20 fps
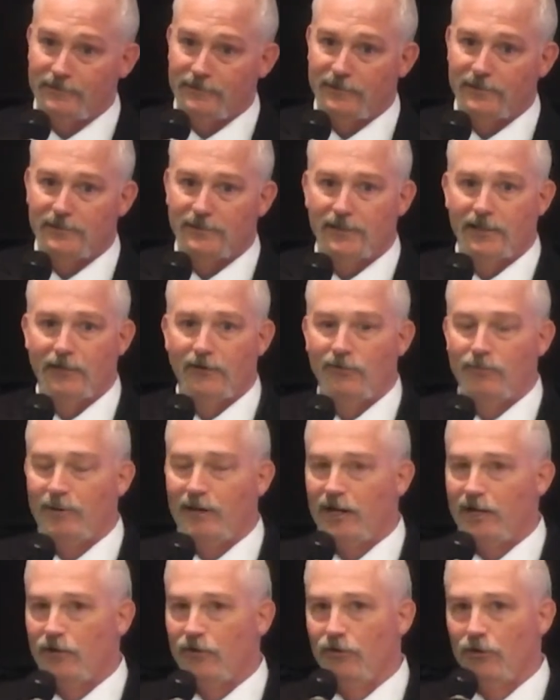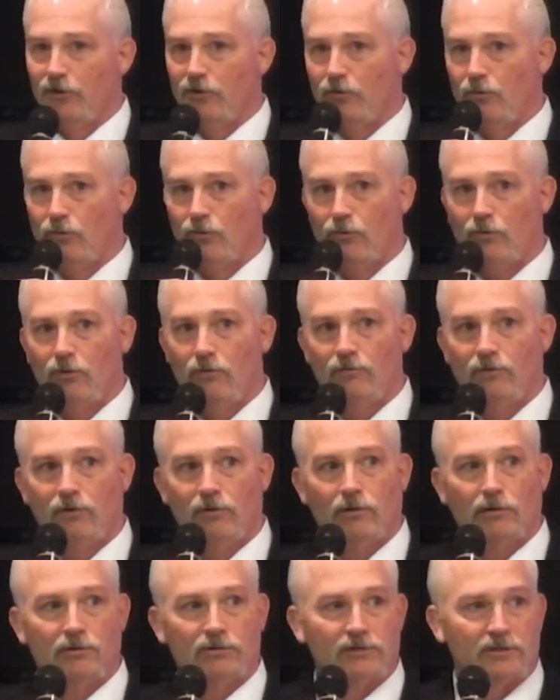you say, oh man, you're a quarter over
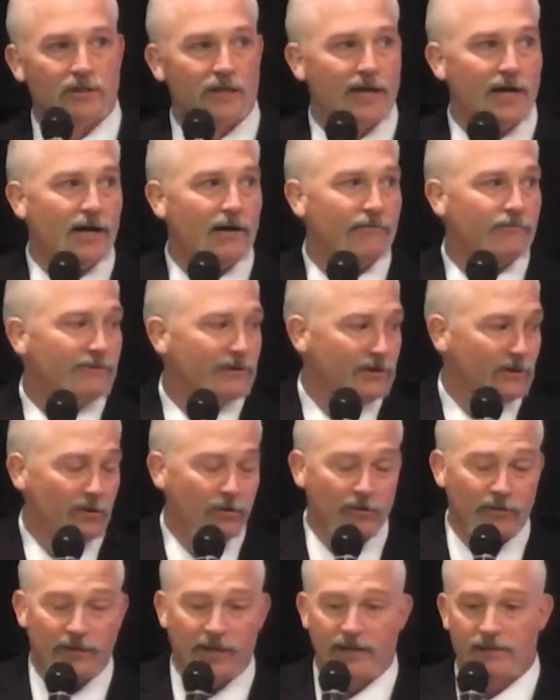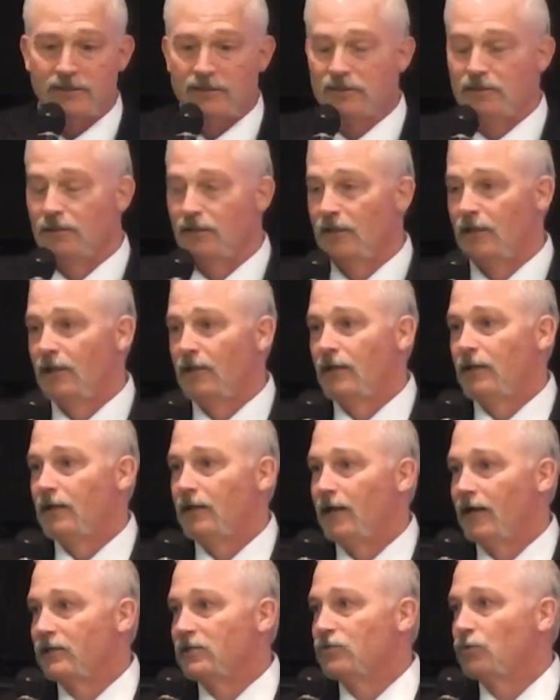close enough? And that's
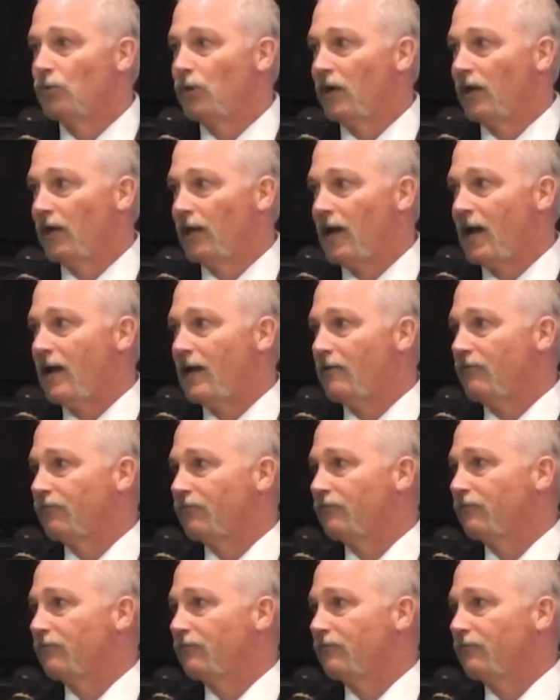a way of life.